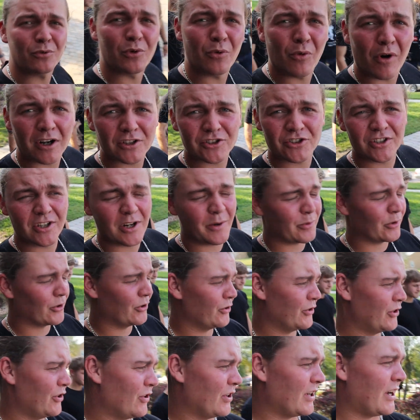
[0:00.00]
we washed it up
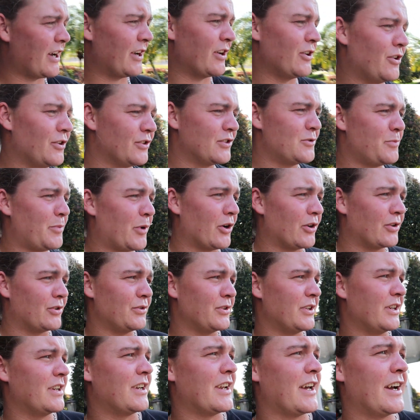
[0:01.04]
earlier, got it all sparkly and